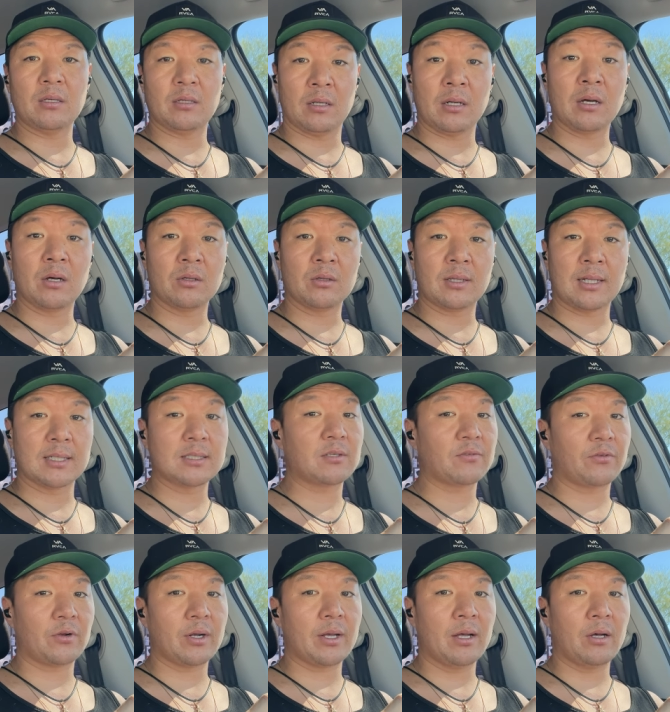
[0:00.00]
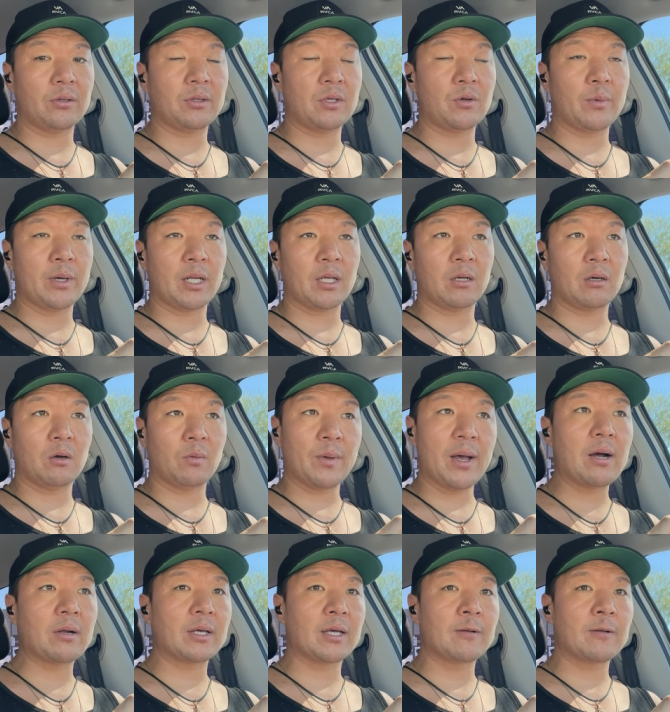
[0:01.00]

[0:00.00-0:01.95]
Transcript: You know, that's a very healthy way to go about